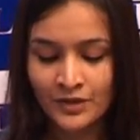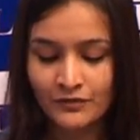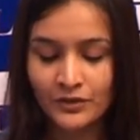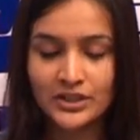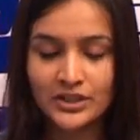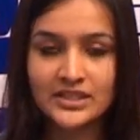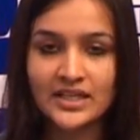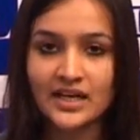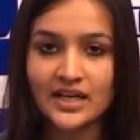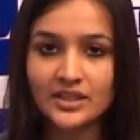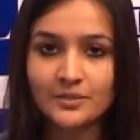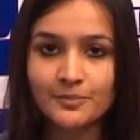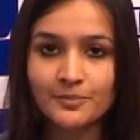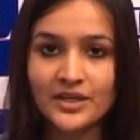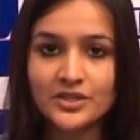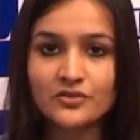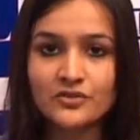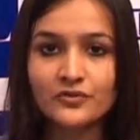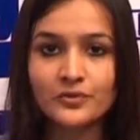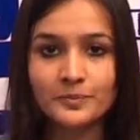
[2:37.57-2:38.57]
for the target
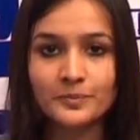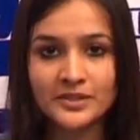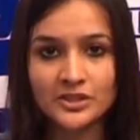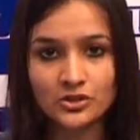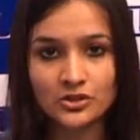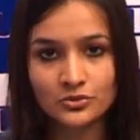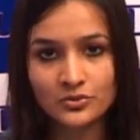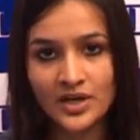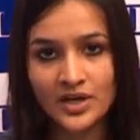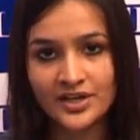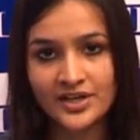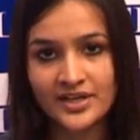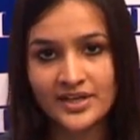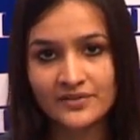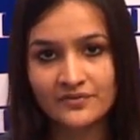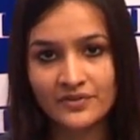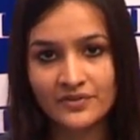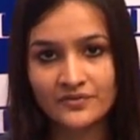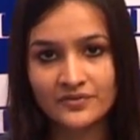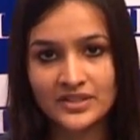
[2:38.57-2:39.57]
price of Rs
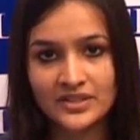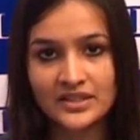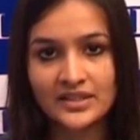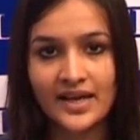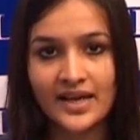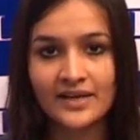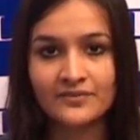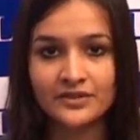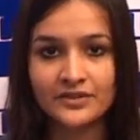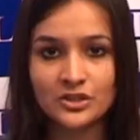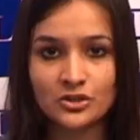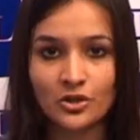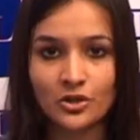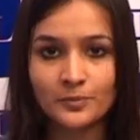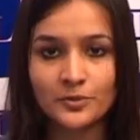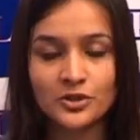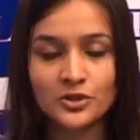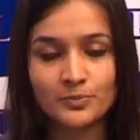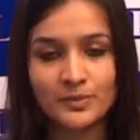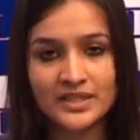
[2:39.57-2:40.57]
215 and the
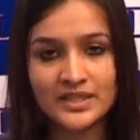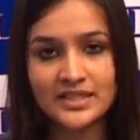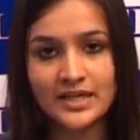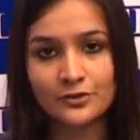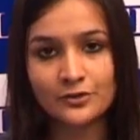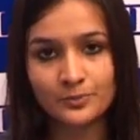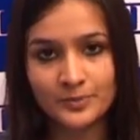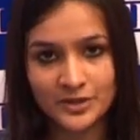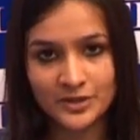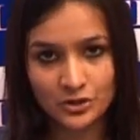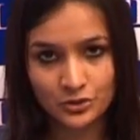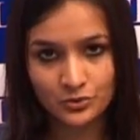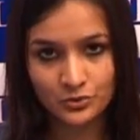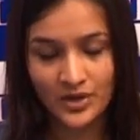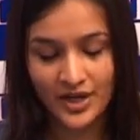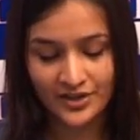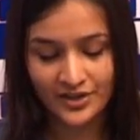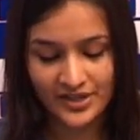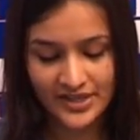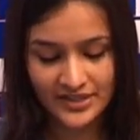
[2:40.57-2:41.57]
stop loss placed at Rs
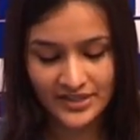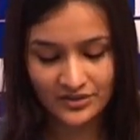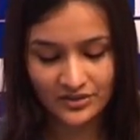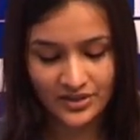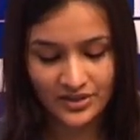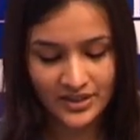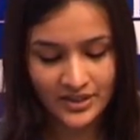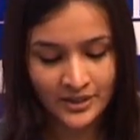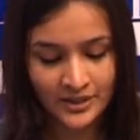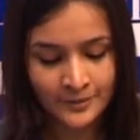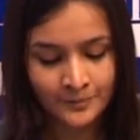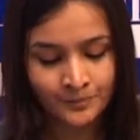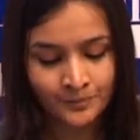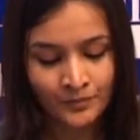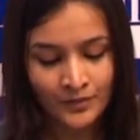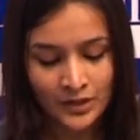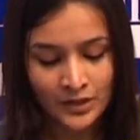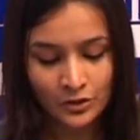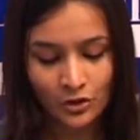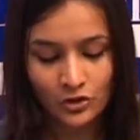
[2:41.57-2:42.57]
203.
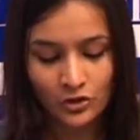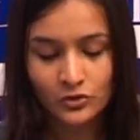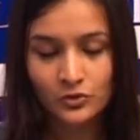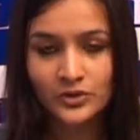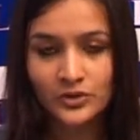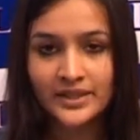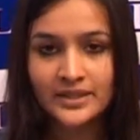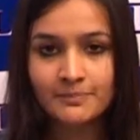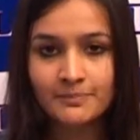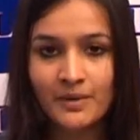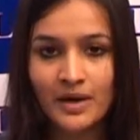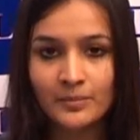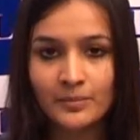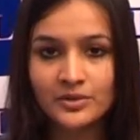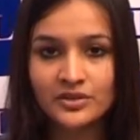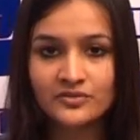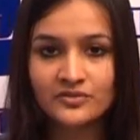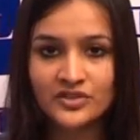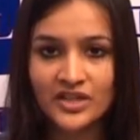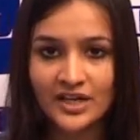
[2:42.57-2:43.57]
Long Colgate
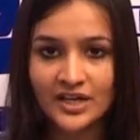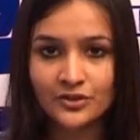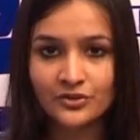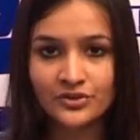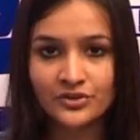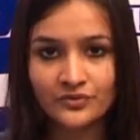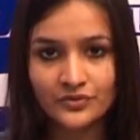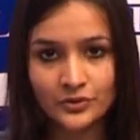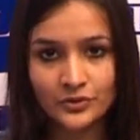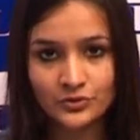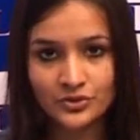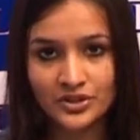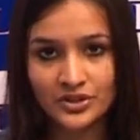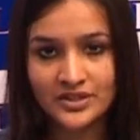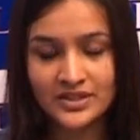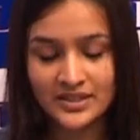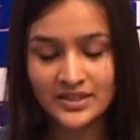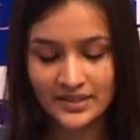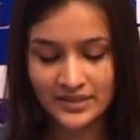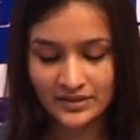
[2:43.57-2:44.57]
Palmolive January
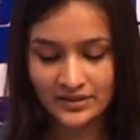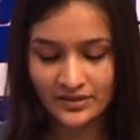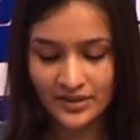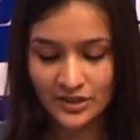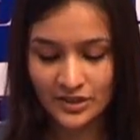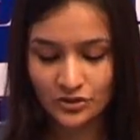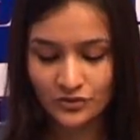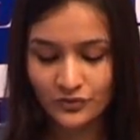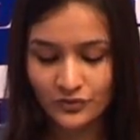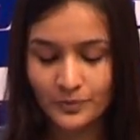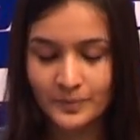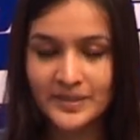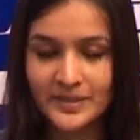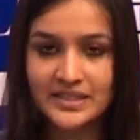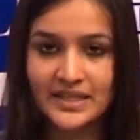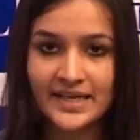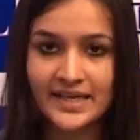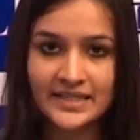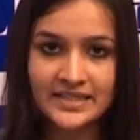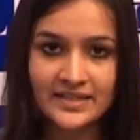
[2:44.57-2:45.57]
futures in the range of
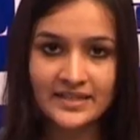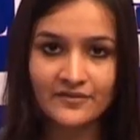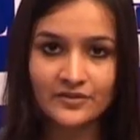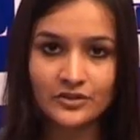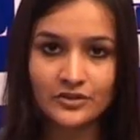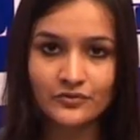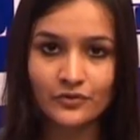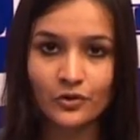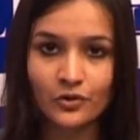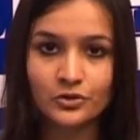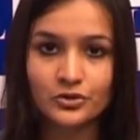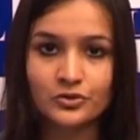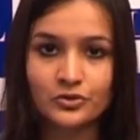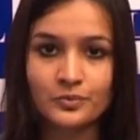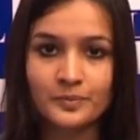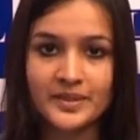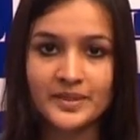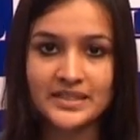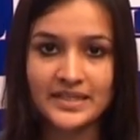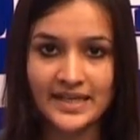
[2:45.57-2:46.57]
Rs 874
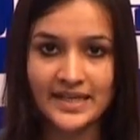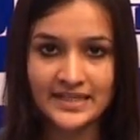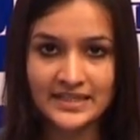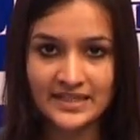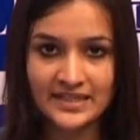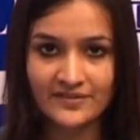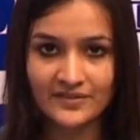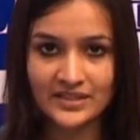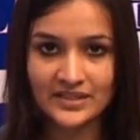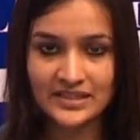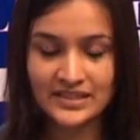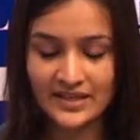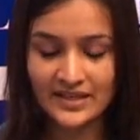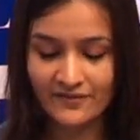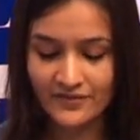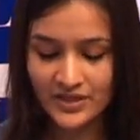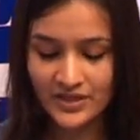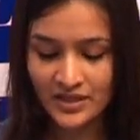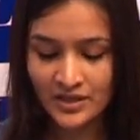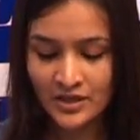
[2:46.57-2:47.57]
to Rs
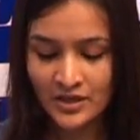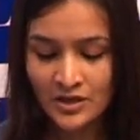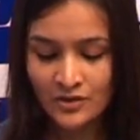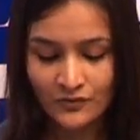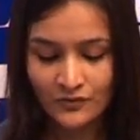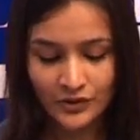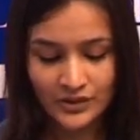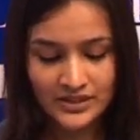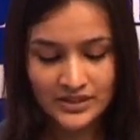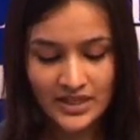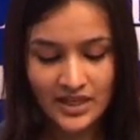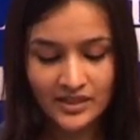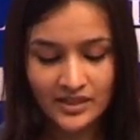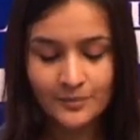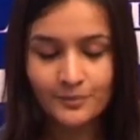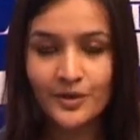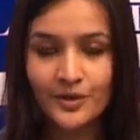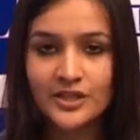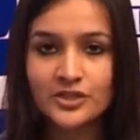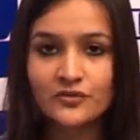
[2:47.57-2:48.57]
877 for the
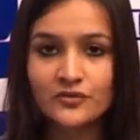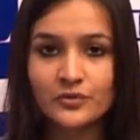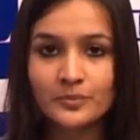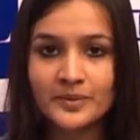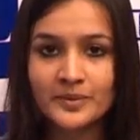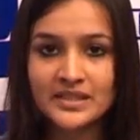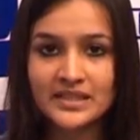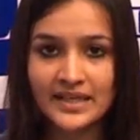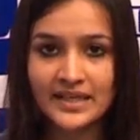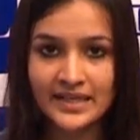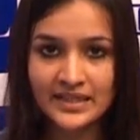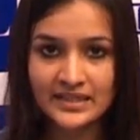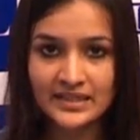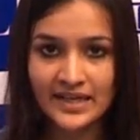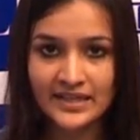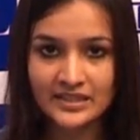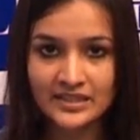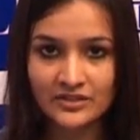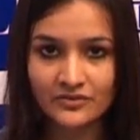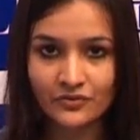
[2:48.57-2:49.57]
target price of Rs
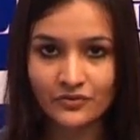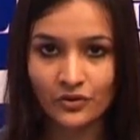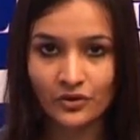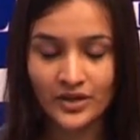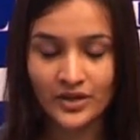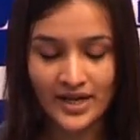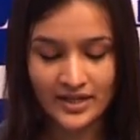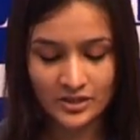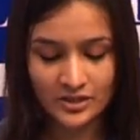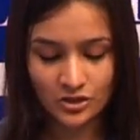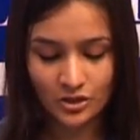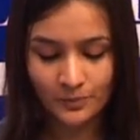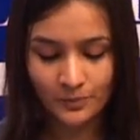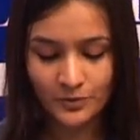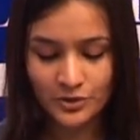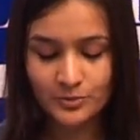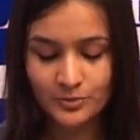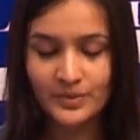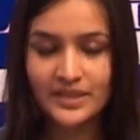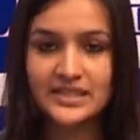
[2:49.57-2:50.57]
894 and a
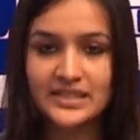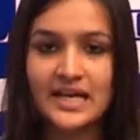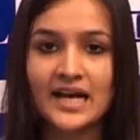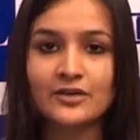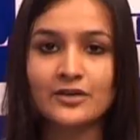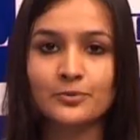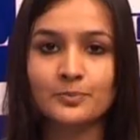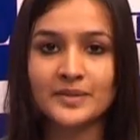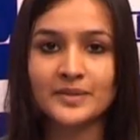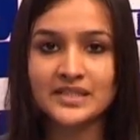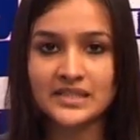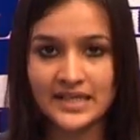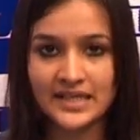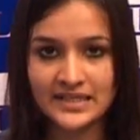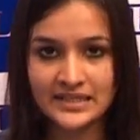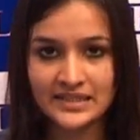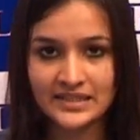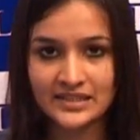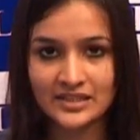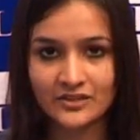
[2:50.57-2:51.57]
stop loss placed at Rs
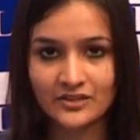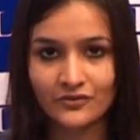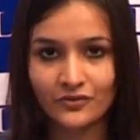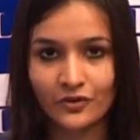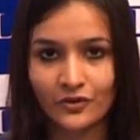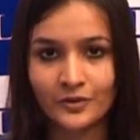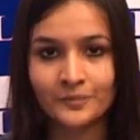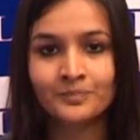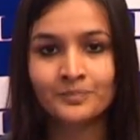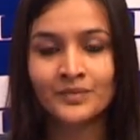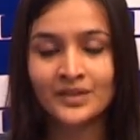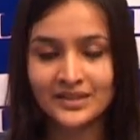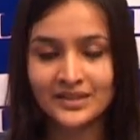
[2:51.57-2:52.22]
864.